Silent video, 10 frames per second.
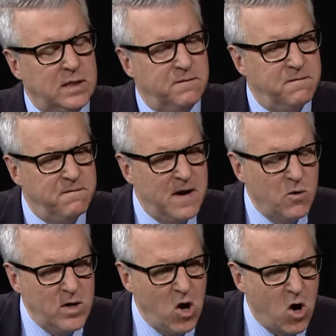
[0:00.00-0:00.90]
It's
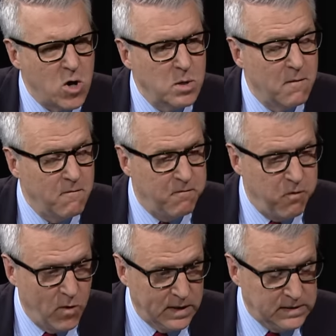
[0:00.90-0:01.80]
very hard,
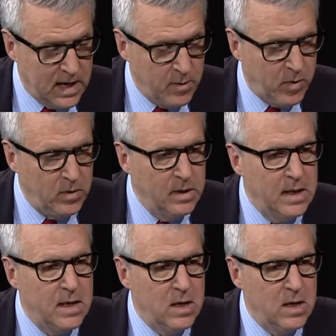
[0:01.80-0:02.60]
for example,